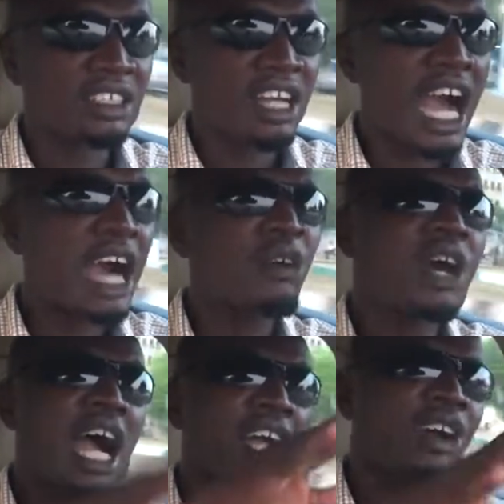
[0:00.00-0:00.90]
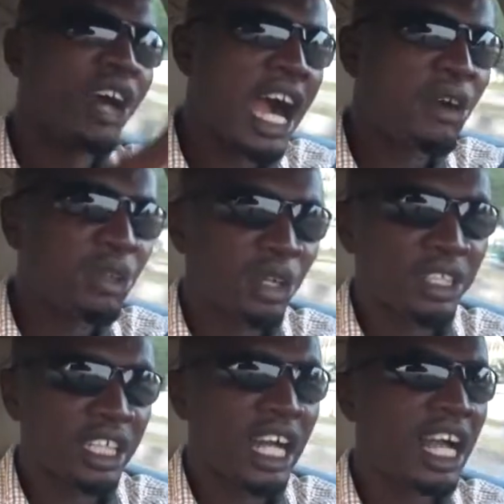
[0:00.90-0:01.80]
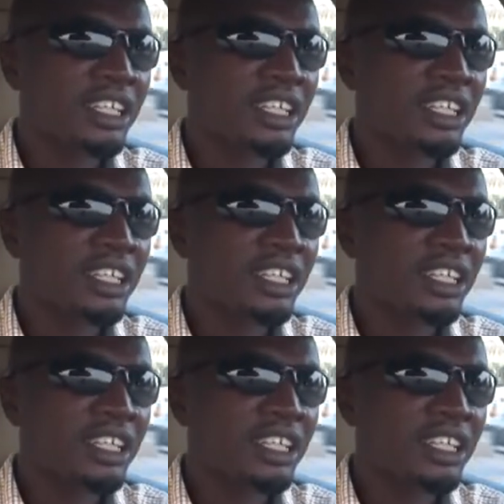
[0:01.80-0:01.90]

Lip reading: how high or how low the car